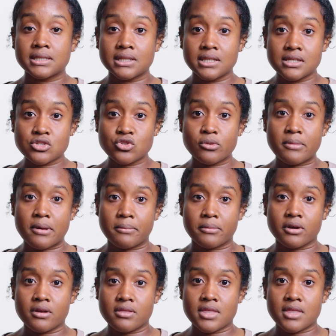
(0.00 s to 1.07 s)
Please
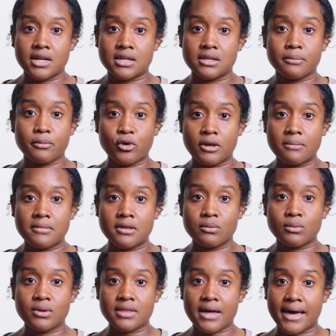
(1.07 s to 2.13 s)
remember that an
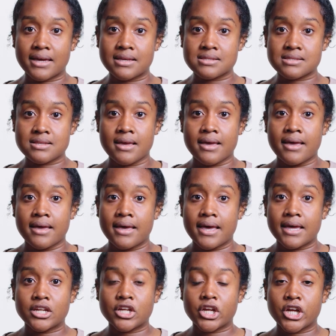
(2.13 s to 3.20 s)
appointment with ICE
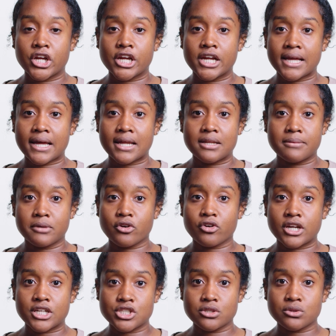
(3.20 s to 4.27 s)
and a hearing at
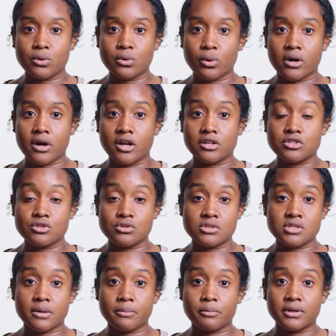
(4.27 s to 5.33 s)
immigration court are two
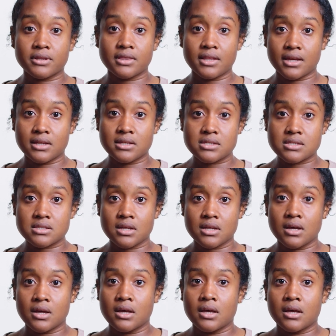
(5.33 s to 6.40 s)
separate things.
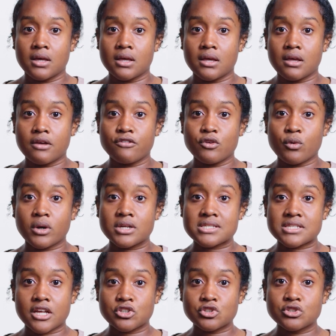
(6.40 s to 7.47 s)
If you are
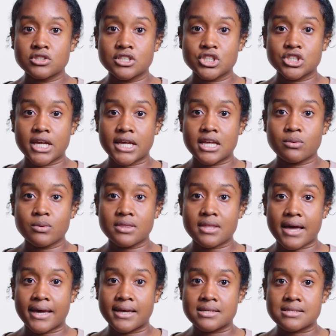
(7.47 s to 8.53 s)
scheduled to check in with
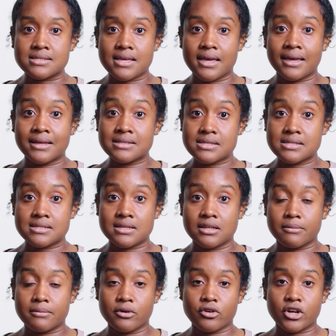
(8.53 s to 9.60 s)
ICE and to see
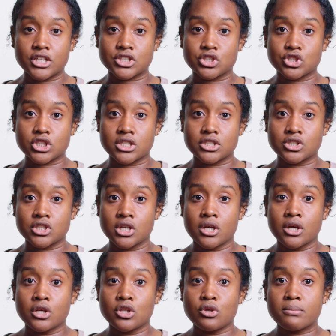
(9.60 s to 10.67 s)
an immigration judge,
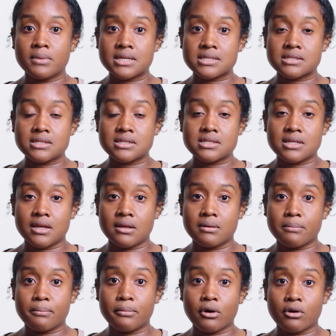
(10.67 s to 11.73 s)
you must
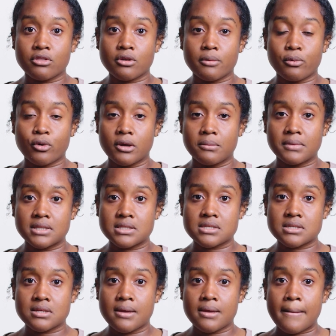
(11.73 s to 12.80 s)
attend both
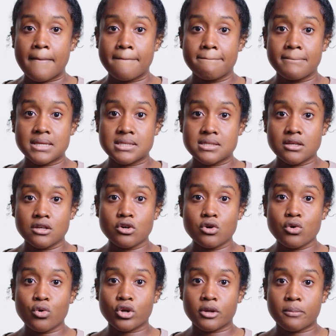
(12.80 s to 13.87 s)
appointments. Missing a
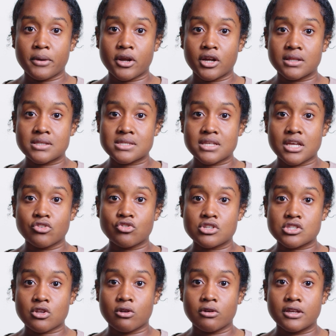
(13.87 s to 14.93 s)
court appearance can
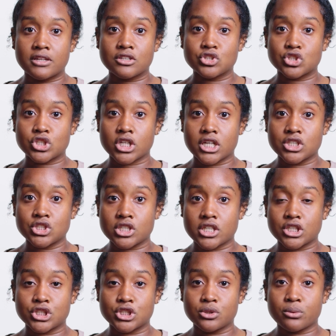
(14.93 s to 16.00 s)
result in a judge
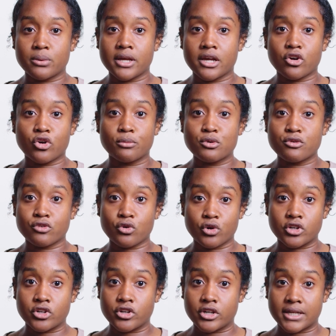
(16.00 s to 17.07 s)
issuing a removal
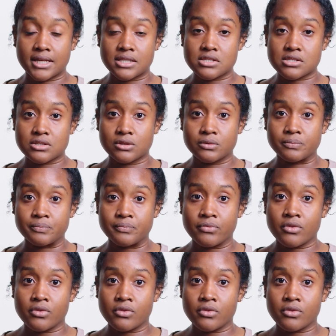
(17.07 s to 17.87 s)
order against you.